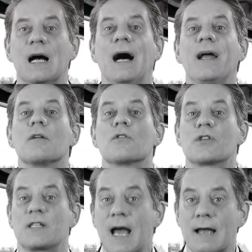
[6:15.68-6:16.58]
I
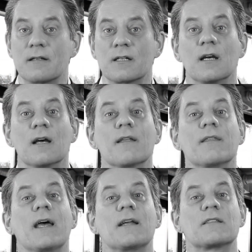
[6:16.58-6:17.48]
understand
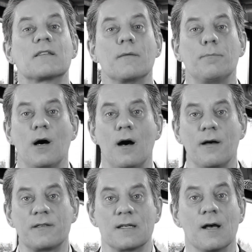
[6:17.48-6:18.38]
that's the
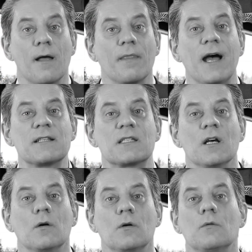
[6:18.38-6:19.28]
path. That's
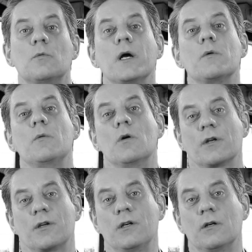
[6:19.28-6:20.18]
where we
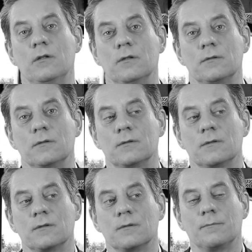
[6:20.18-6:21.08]
want to go,
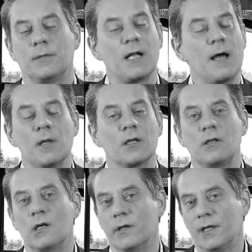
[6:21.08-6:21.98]
but I'm not
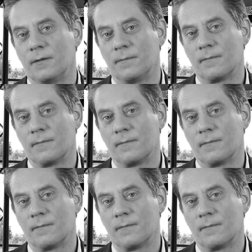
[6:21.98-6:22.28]
going.